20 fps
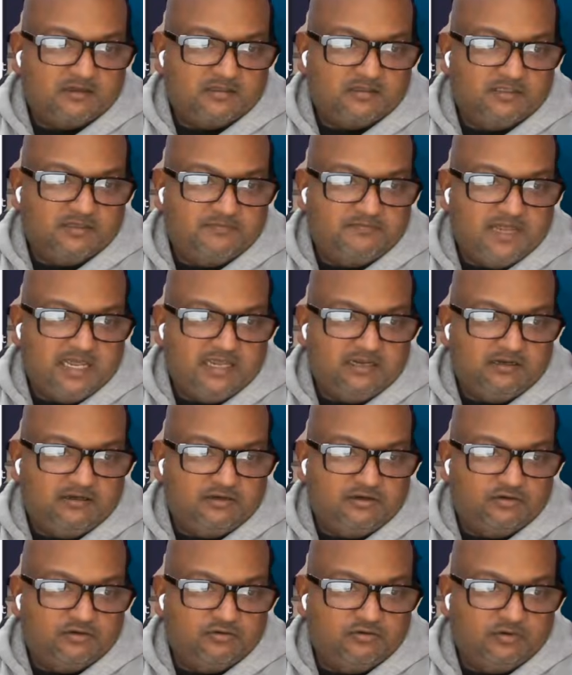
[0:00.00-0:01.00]
the main
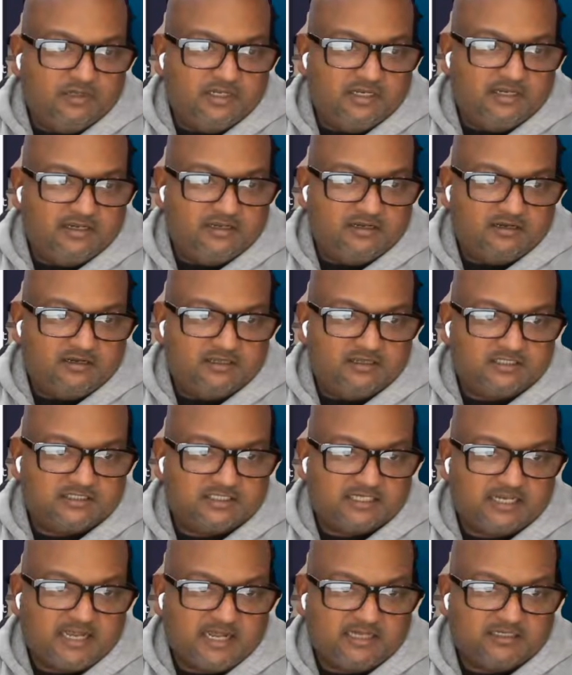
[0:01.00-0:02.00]
tool here
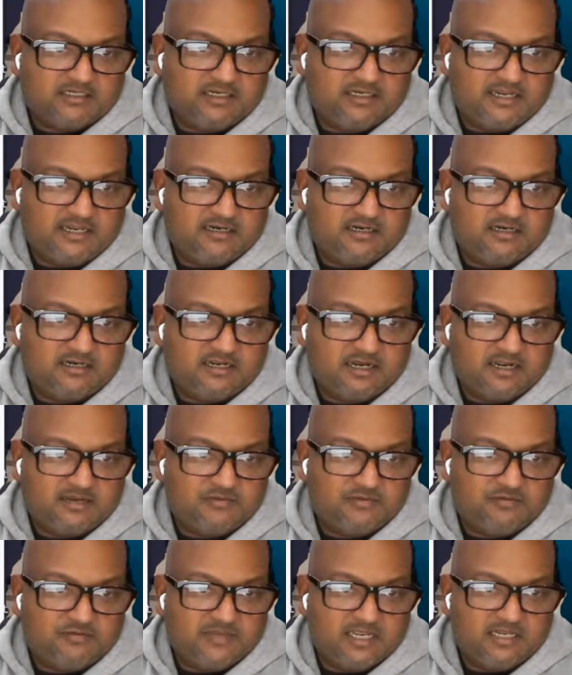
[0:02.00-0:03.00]
is calculate time
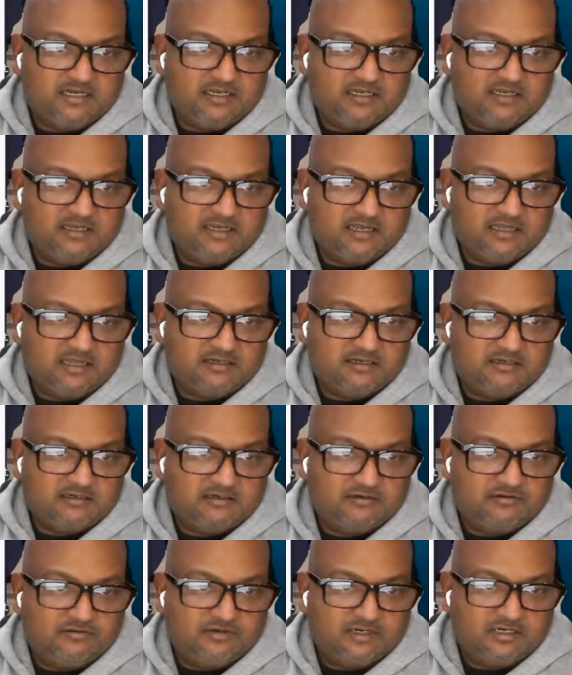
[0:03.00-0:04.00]
remaining and it
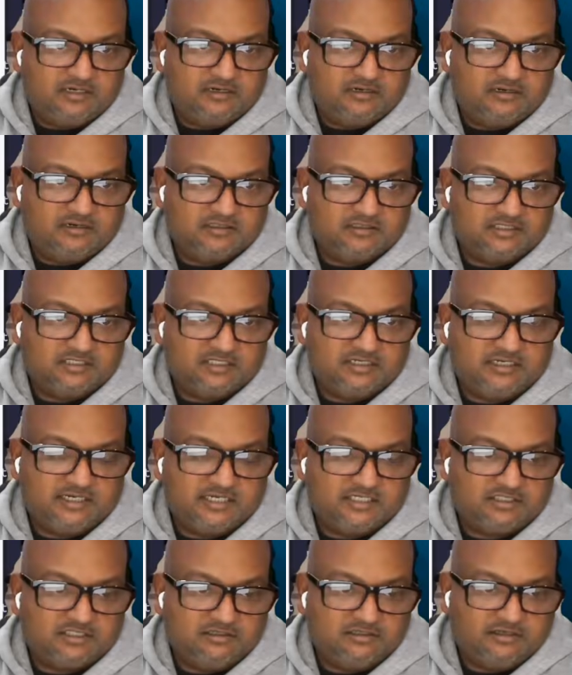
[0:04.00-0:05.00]
returns a
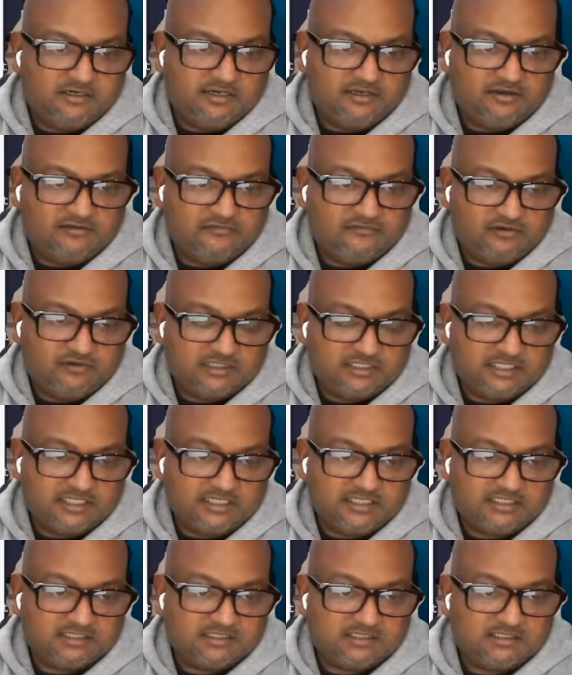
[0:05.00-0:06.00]
dictionary of all
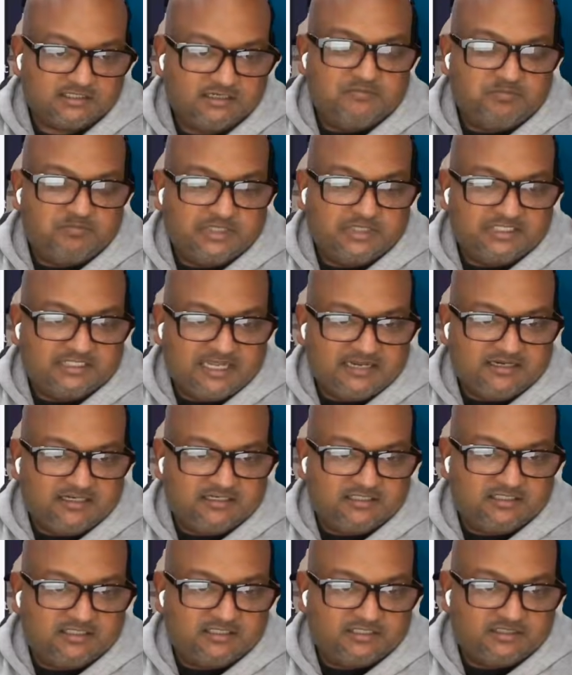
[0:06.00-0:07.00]
these
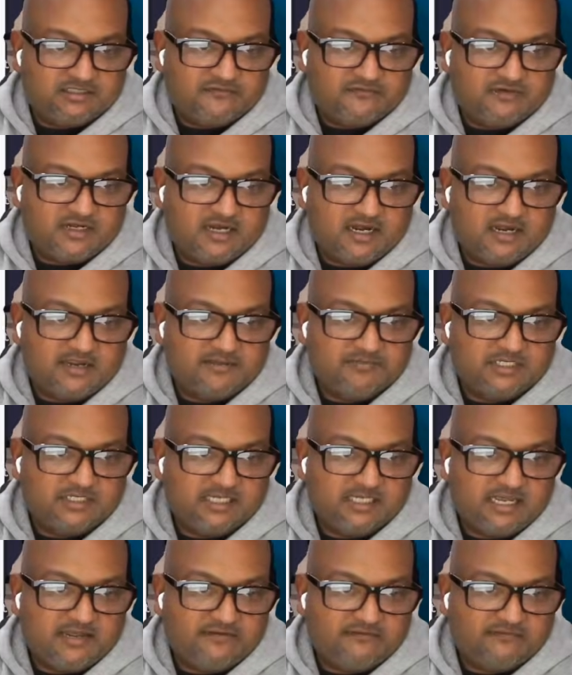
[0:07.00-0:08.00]
percentages of time
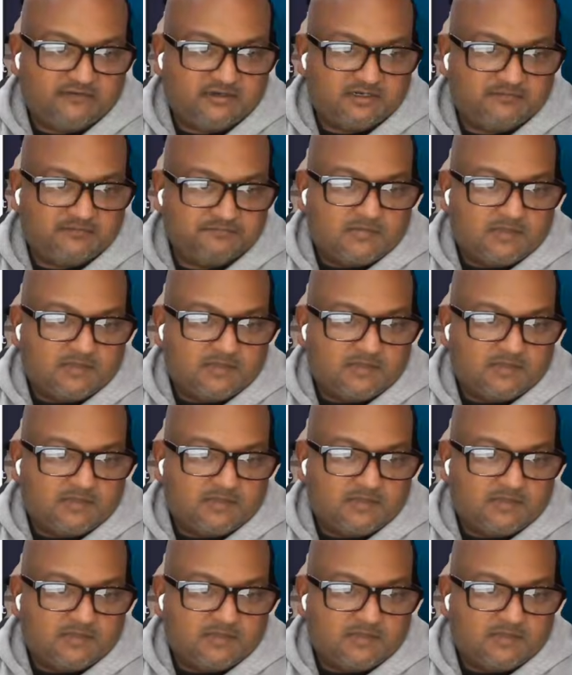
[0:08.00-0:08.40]
left.